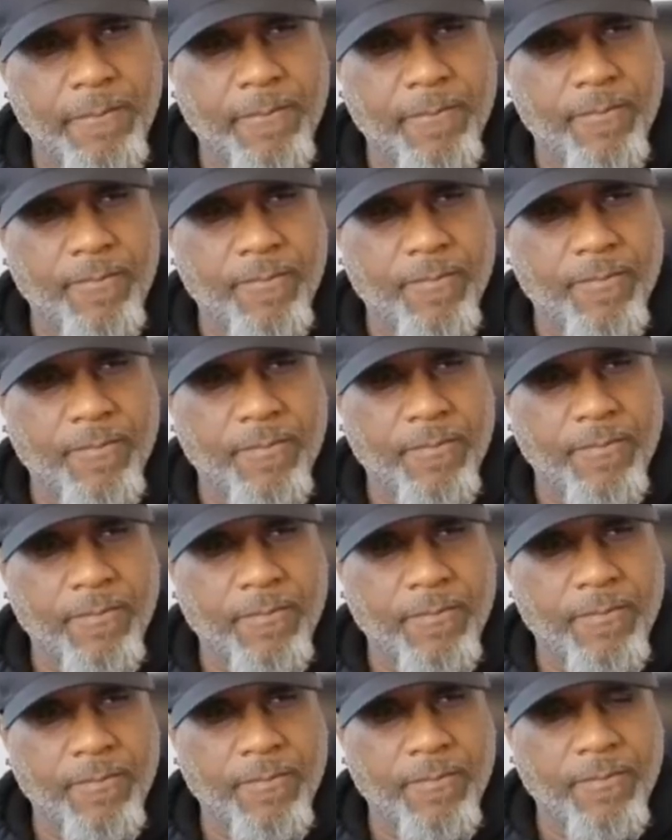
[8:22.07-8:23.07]

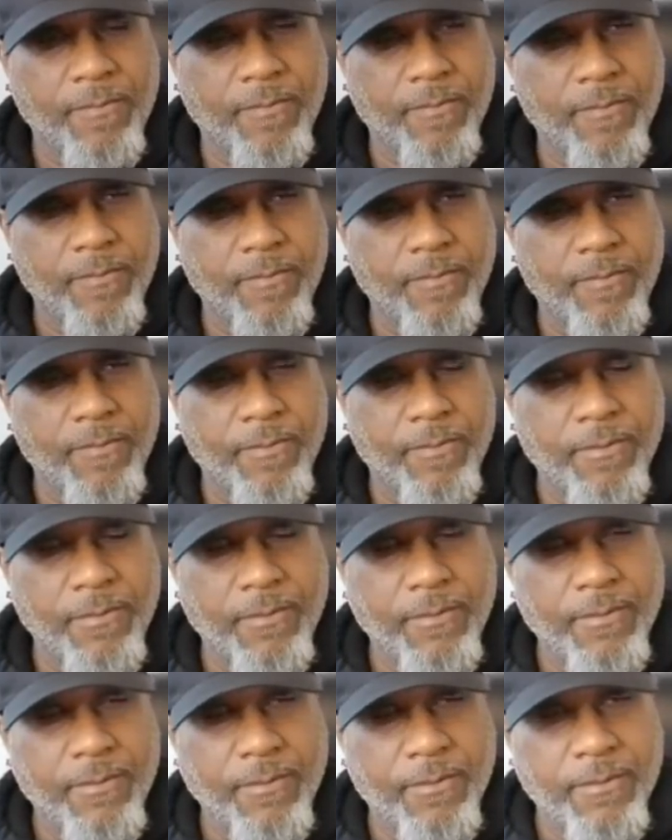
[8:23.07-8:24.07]

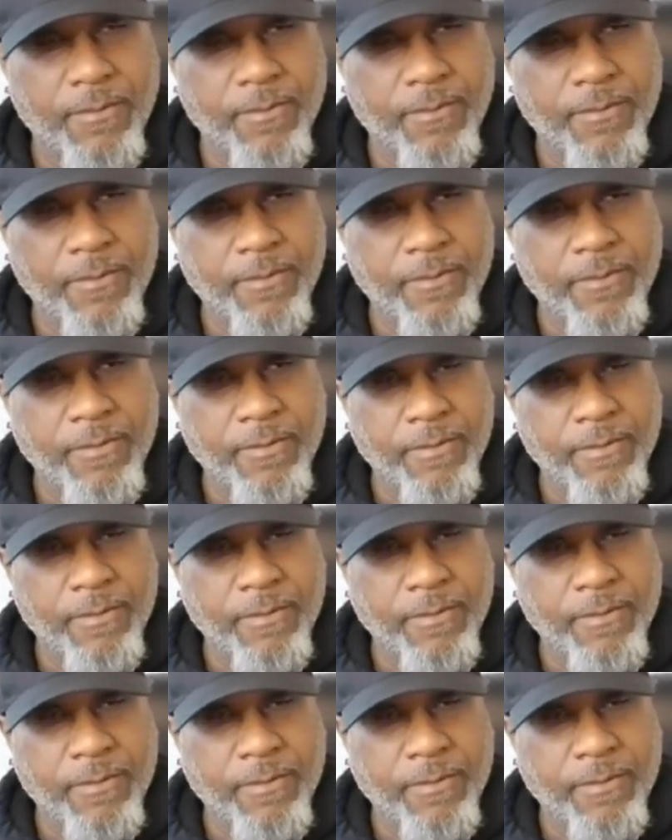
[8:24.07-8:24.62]
[no speech]